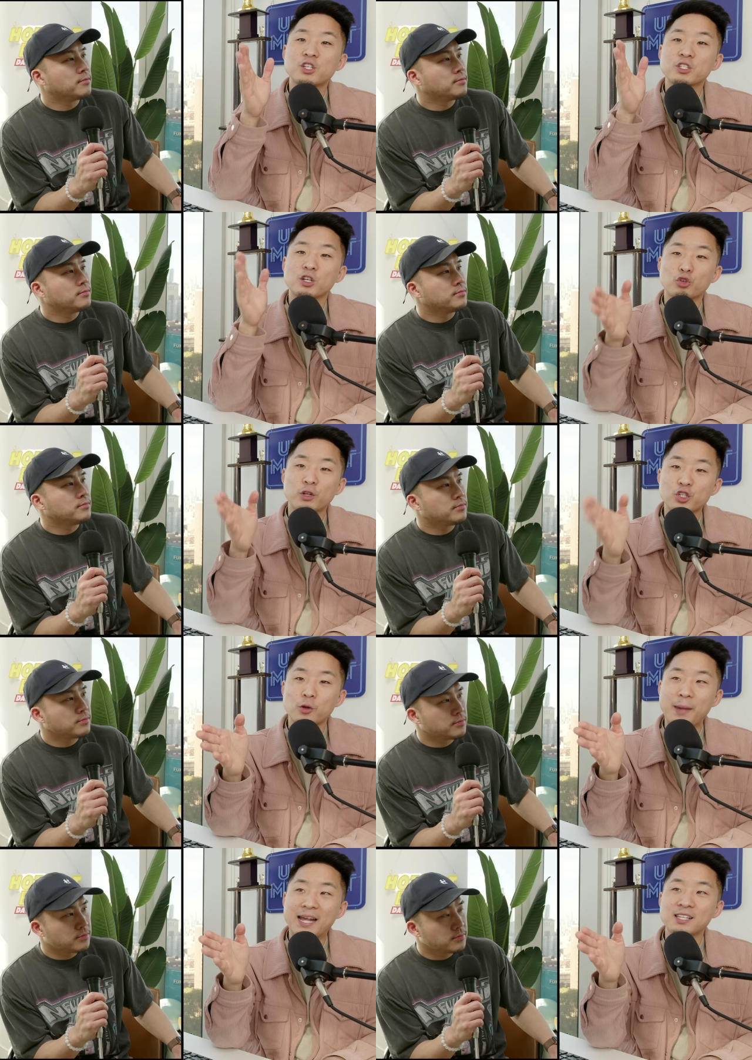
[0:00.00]
Speaker 1: is a traditional
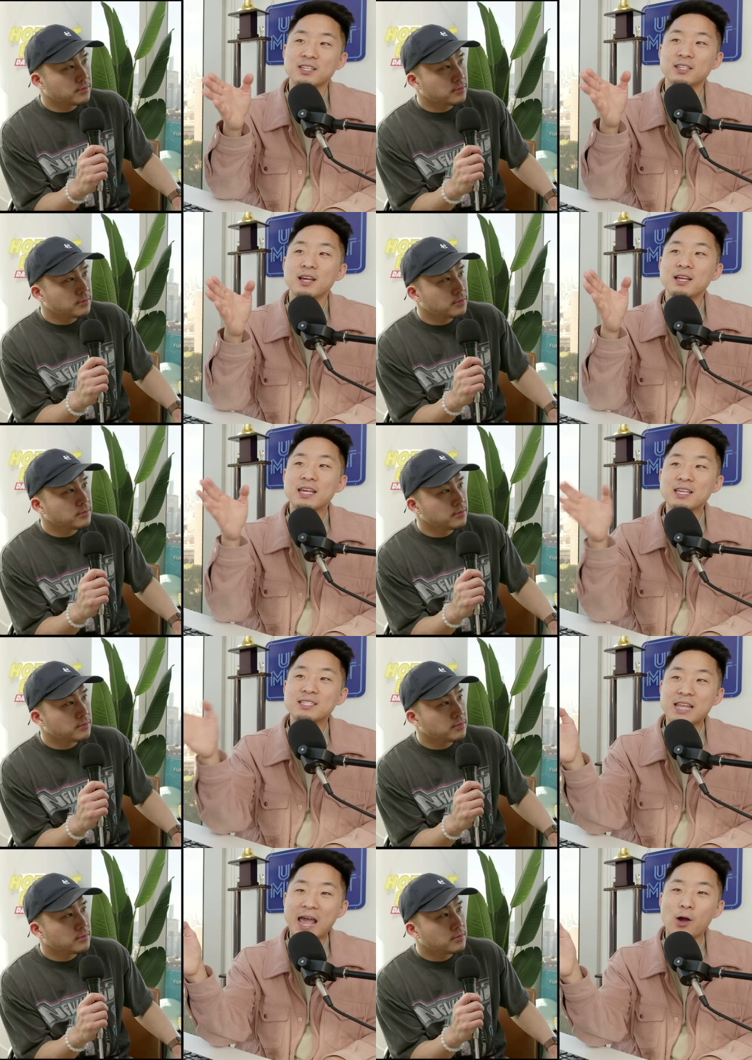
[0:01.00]
magazine, is
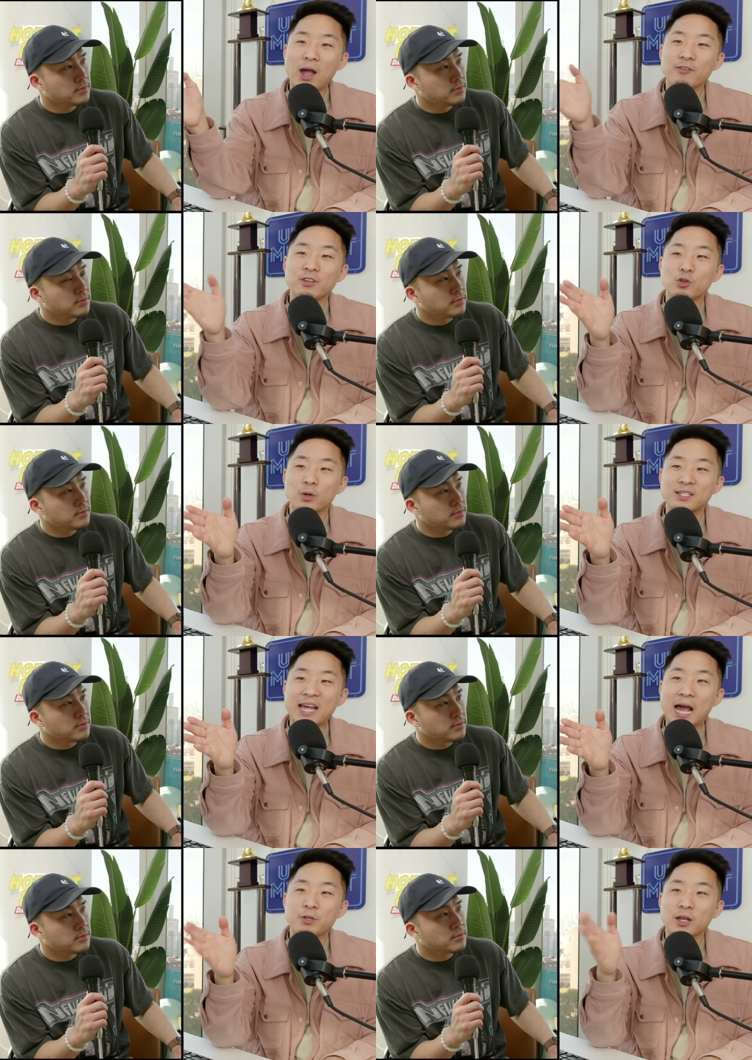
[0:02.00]
now having to
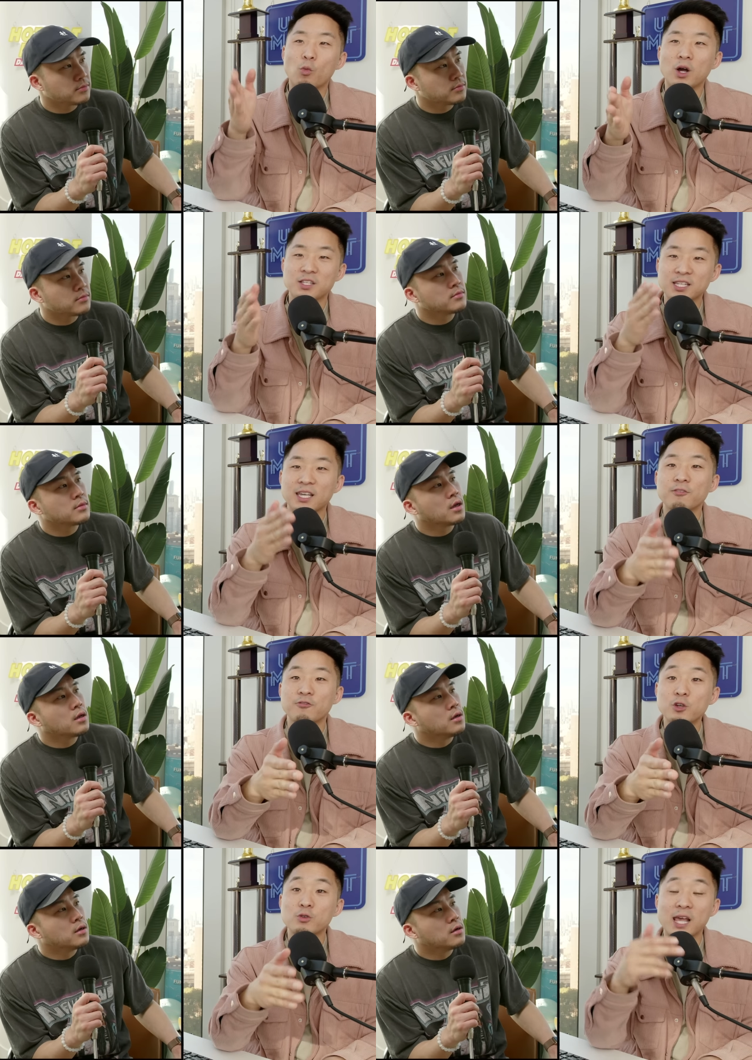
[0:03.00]
adapt and wants to get
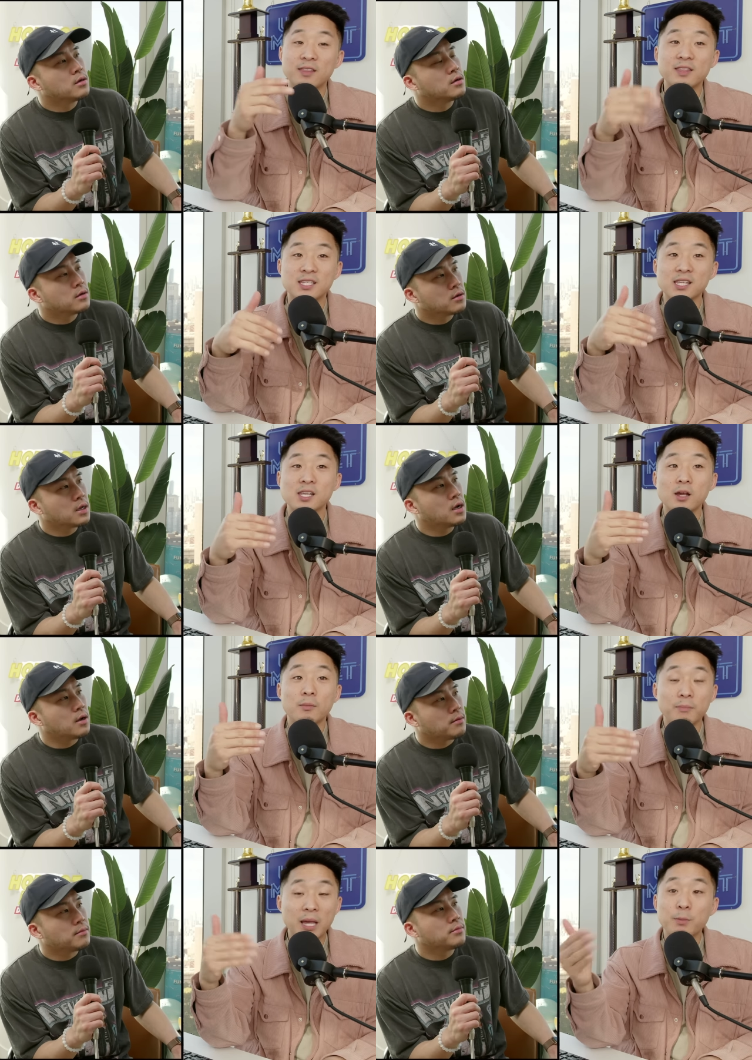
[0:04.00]
views. And this is yeah.
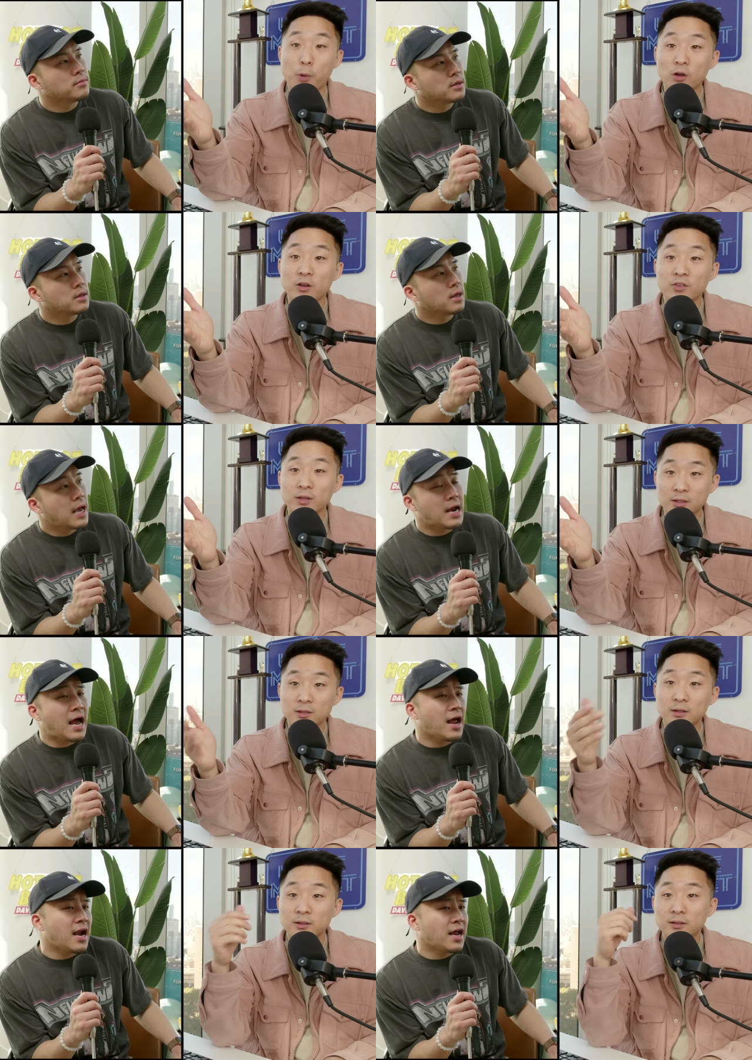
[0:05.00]
maybe part of
Speaker 2: it. And I,
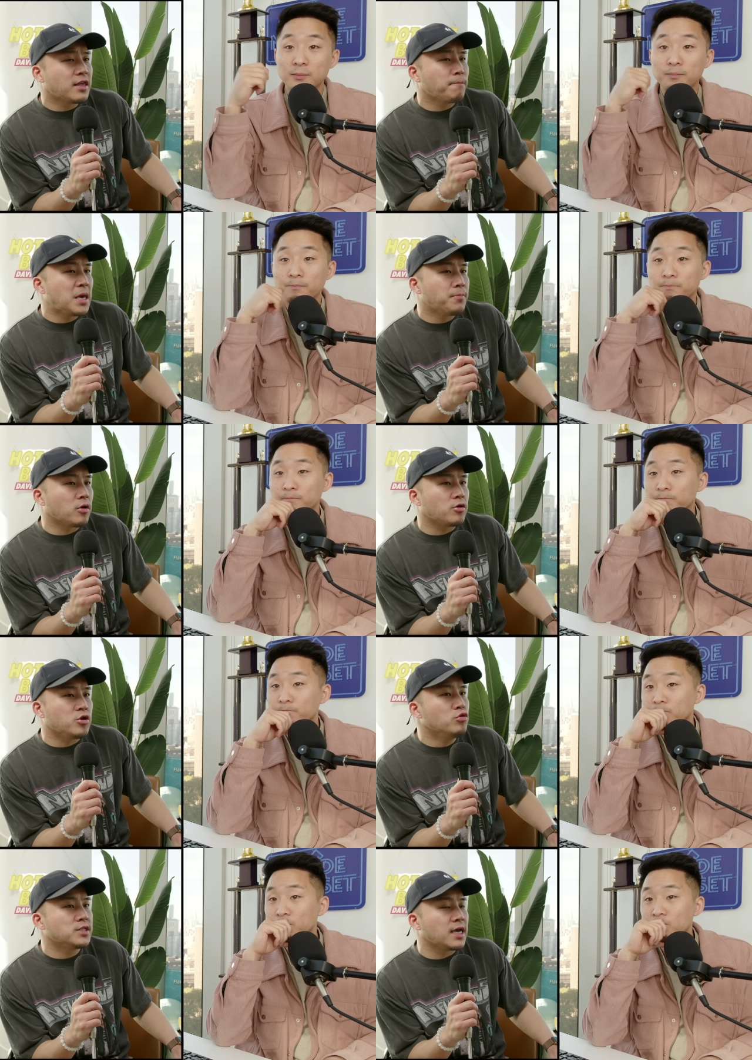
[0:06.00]
and I think people are
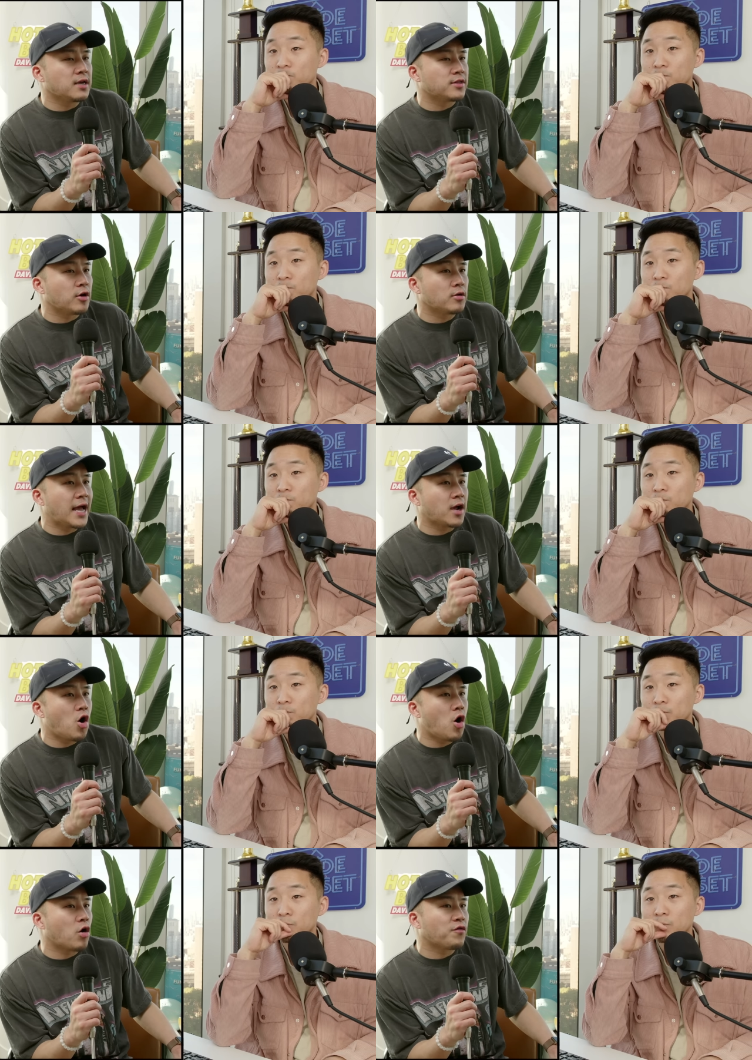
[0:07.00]
using their, like,
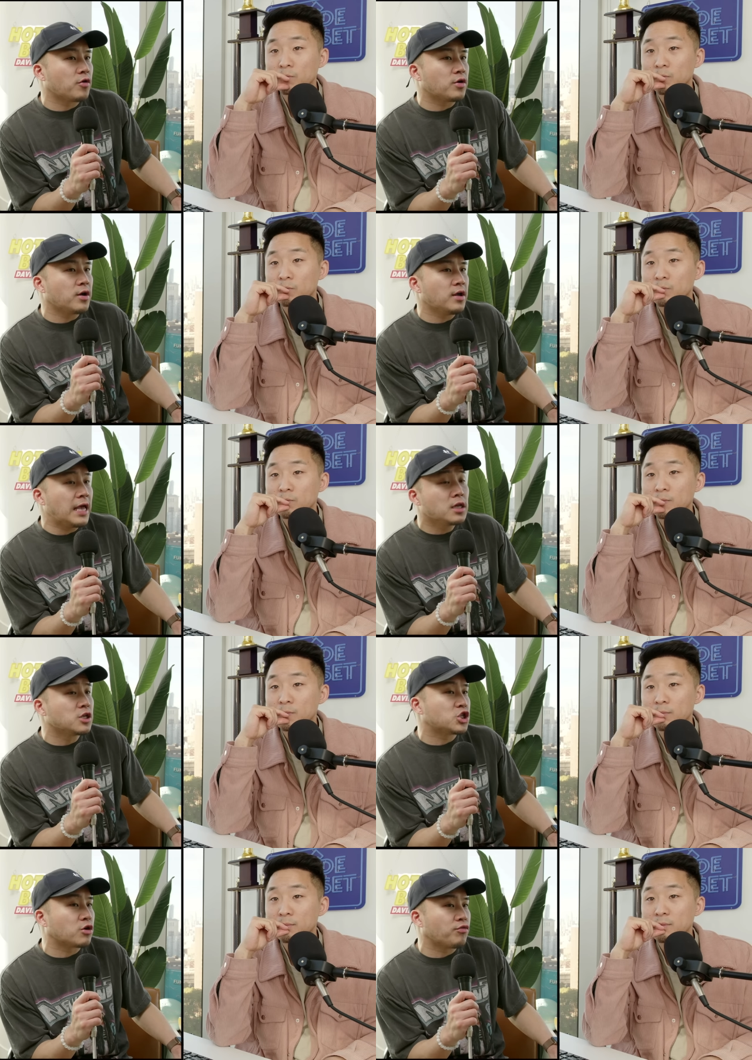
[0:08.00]
Harvard English
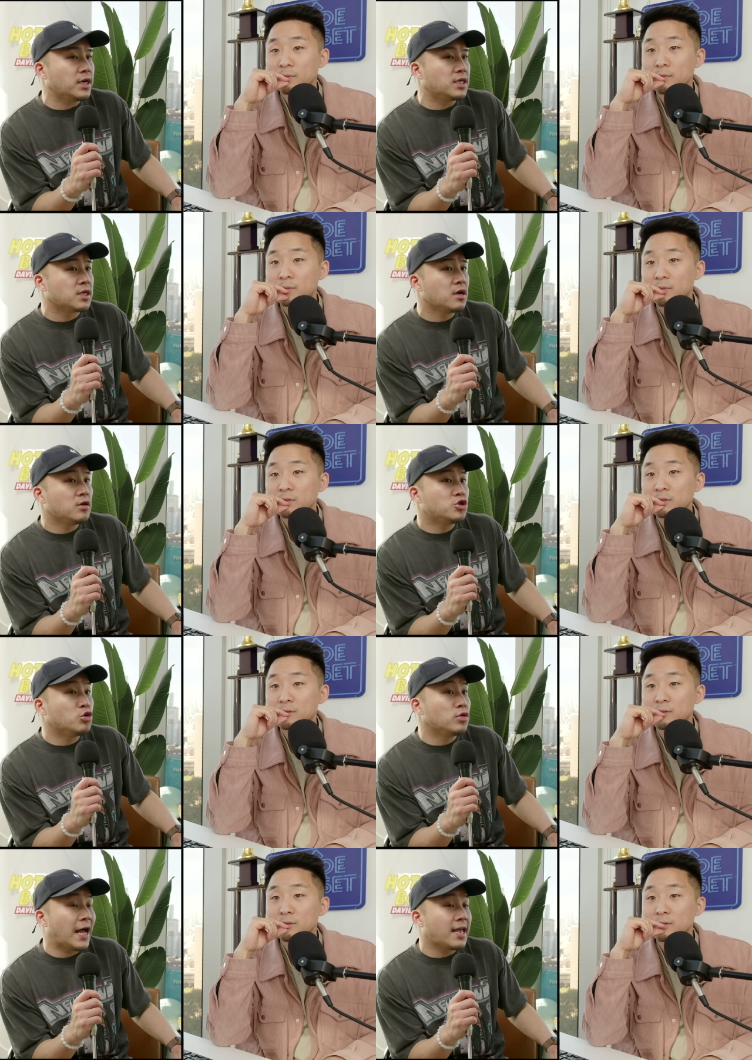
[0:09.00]
degrees to,
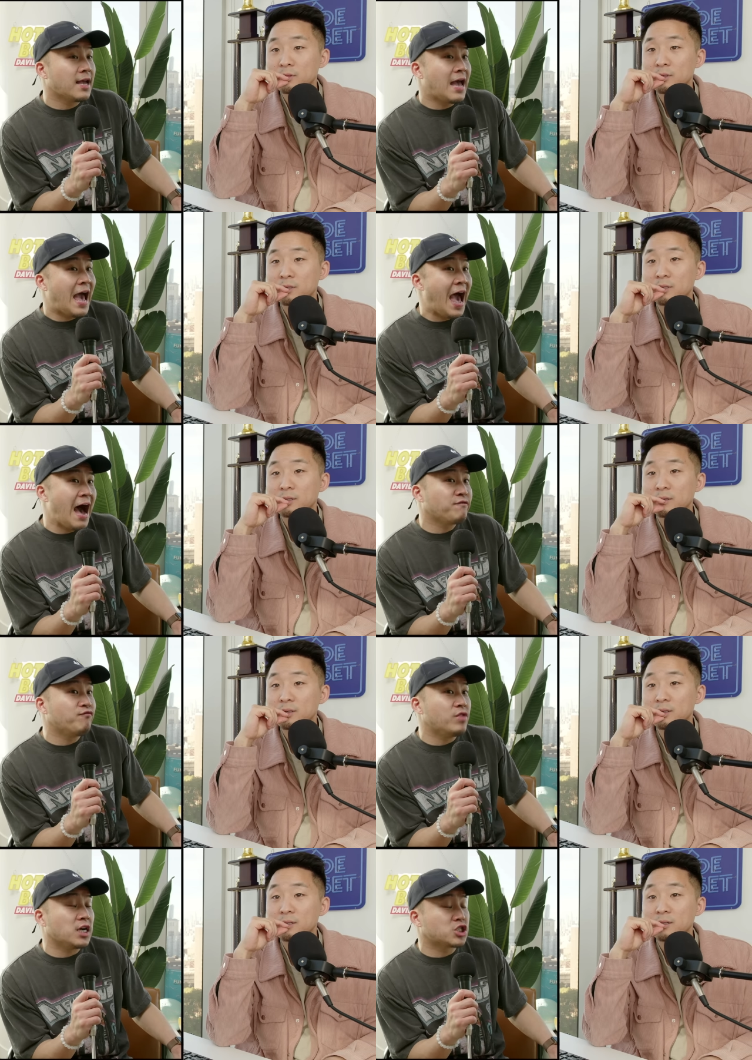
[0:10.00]
like, have
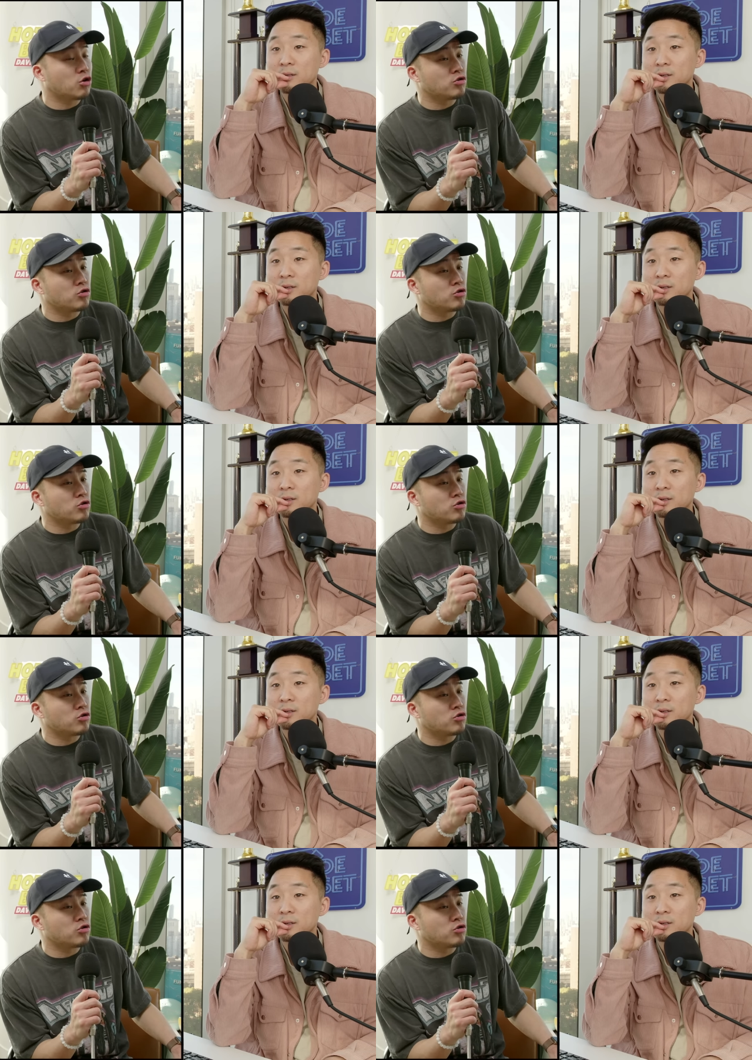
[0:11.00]
a certain